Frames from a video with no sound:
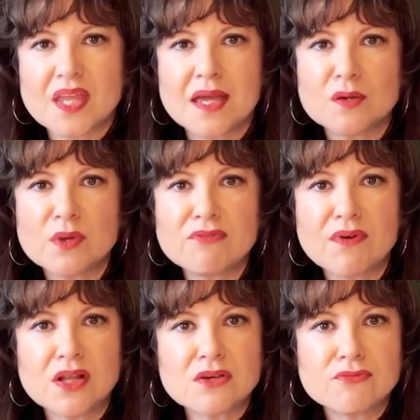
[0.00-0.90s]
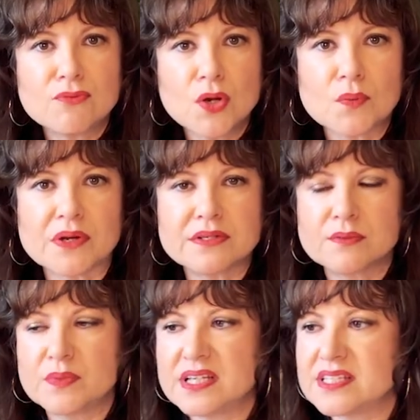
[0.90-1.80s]
And we follow forward.
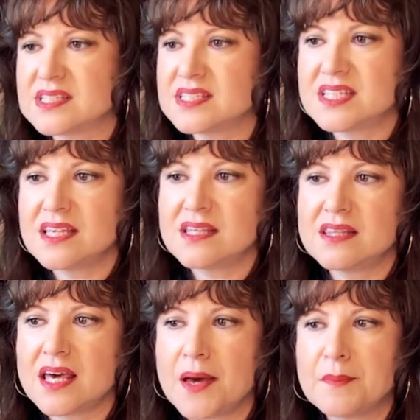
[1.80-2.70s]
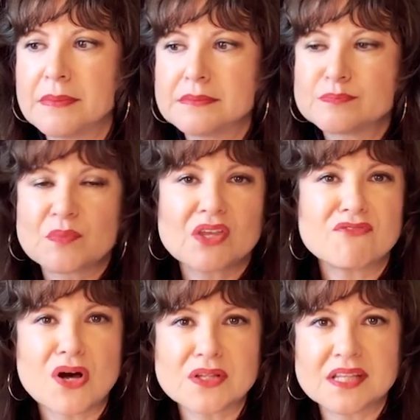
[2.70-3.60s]
We see them
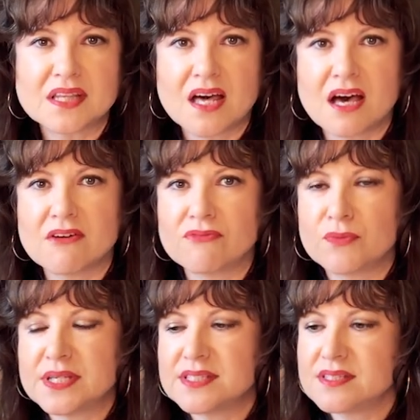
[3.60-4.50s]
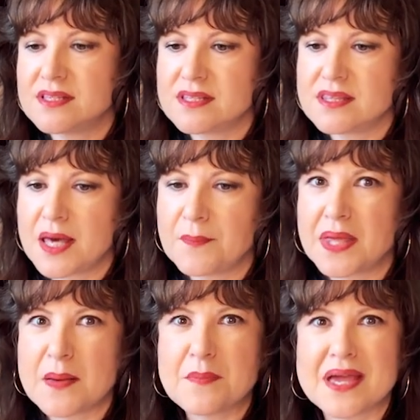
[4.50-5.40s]
fall in love. We see them
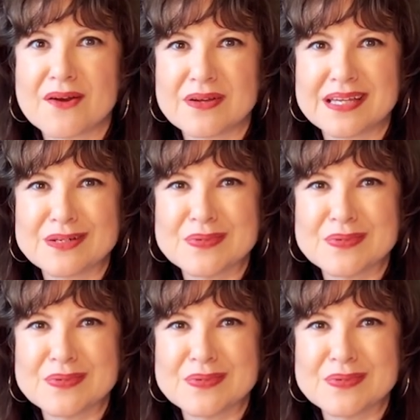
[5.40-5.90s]
get married.